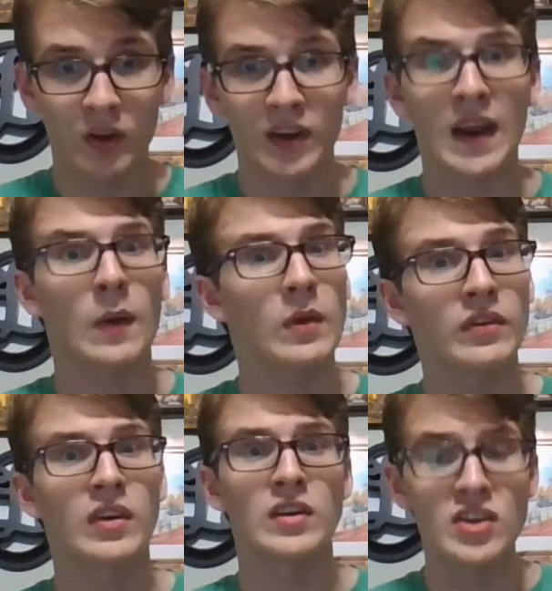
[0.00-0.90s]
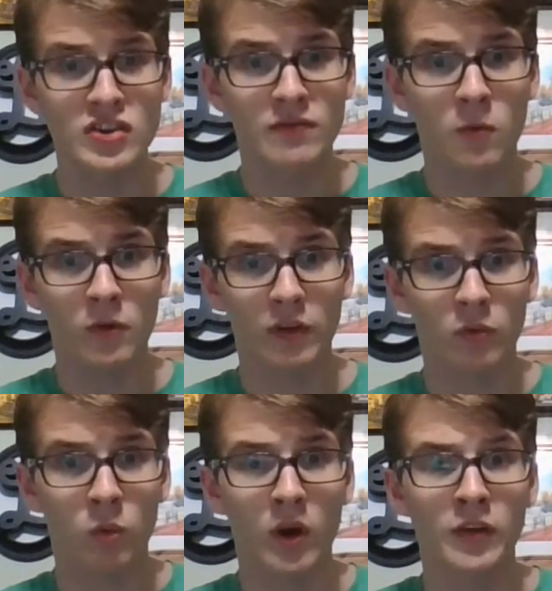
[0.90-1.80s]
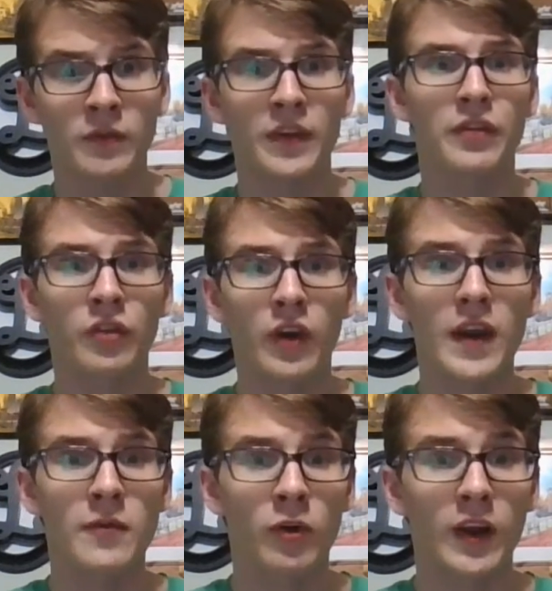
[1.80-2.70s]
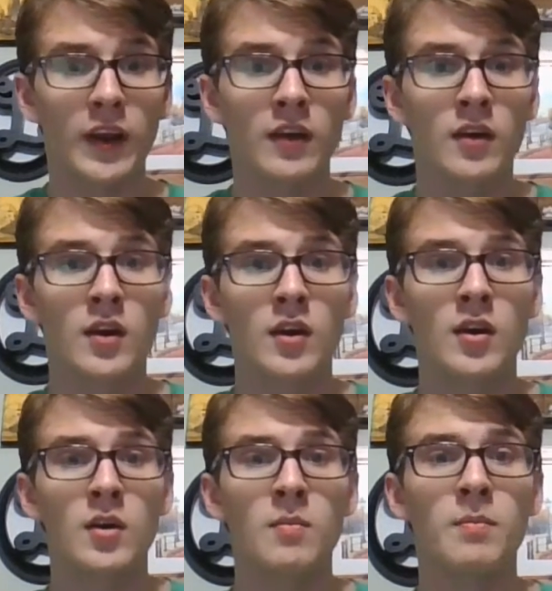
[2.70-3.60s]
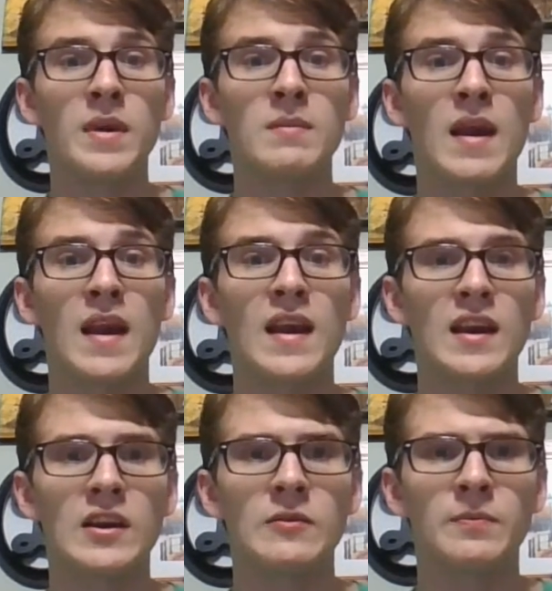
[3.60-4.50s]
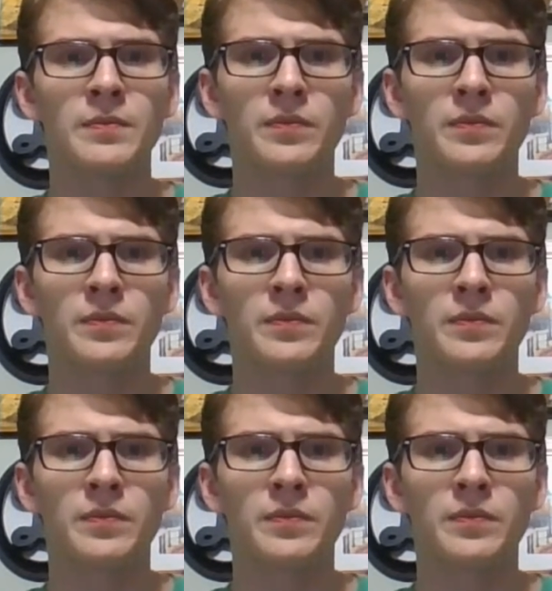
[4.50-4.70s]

Now, his condition for this was that slavery be made